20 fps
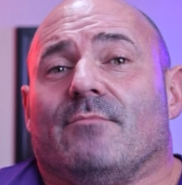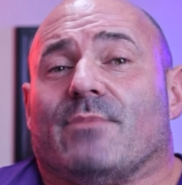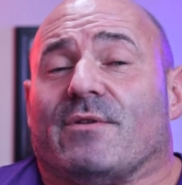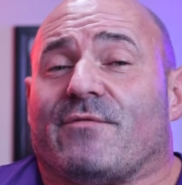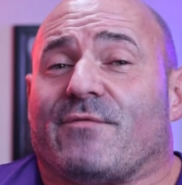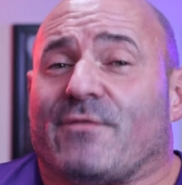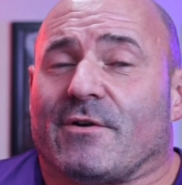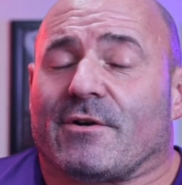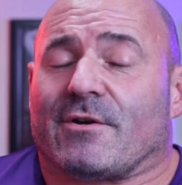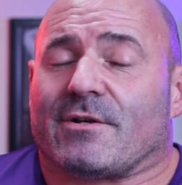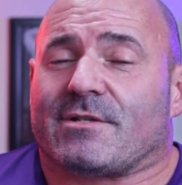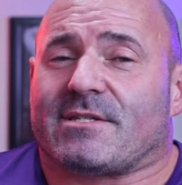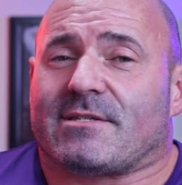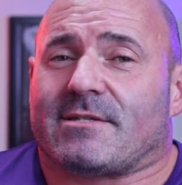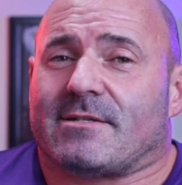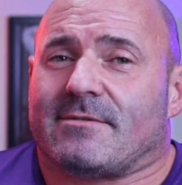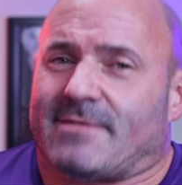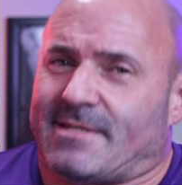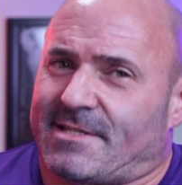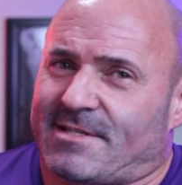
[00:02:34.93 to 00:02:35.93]
But
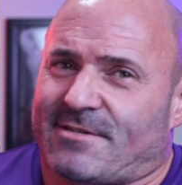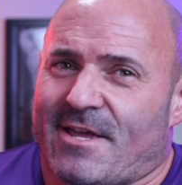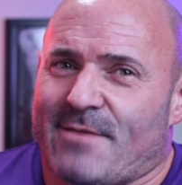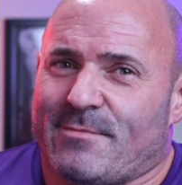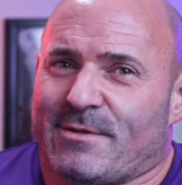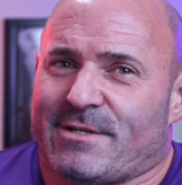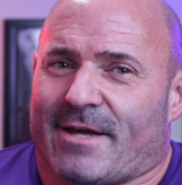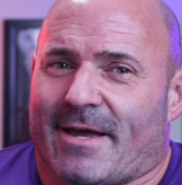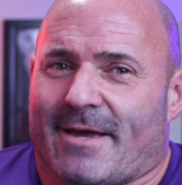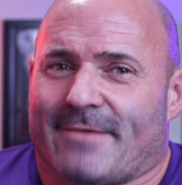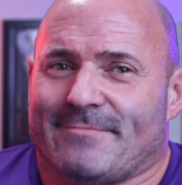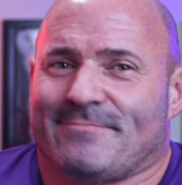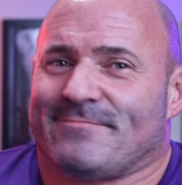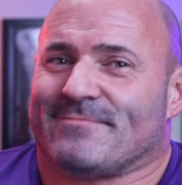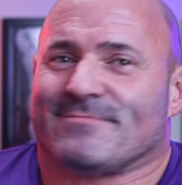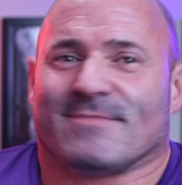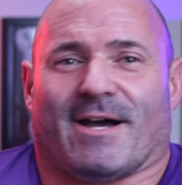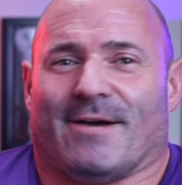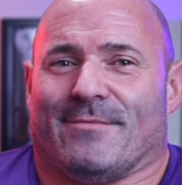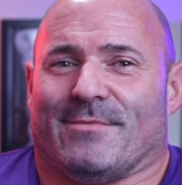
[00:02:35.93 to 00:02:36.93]
first, disclaimer time.
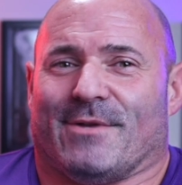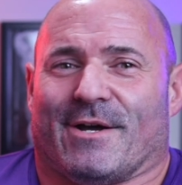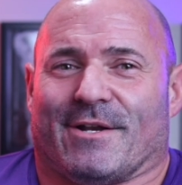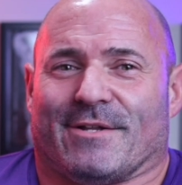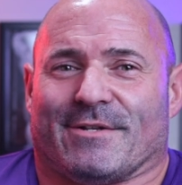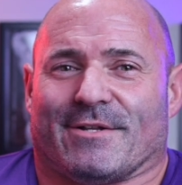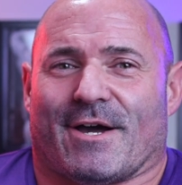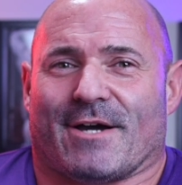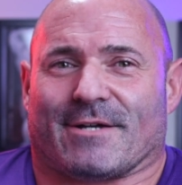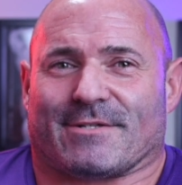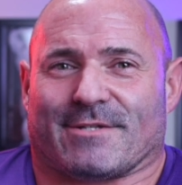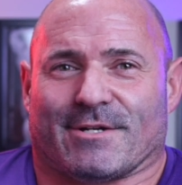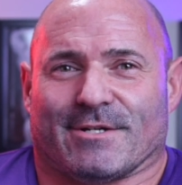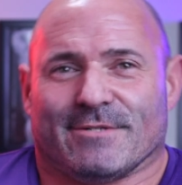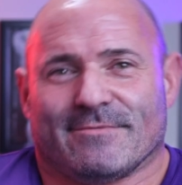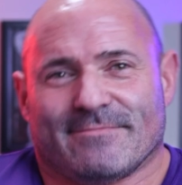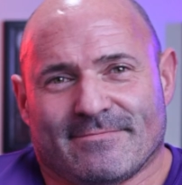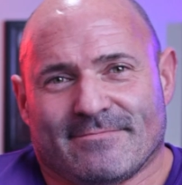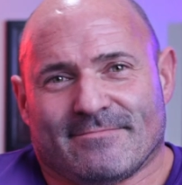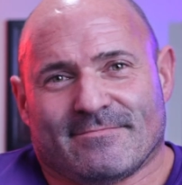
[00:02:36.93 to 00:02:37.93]
I'm not a
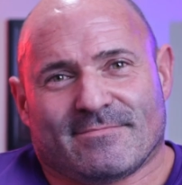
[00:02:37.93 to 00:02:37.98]
doctor.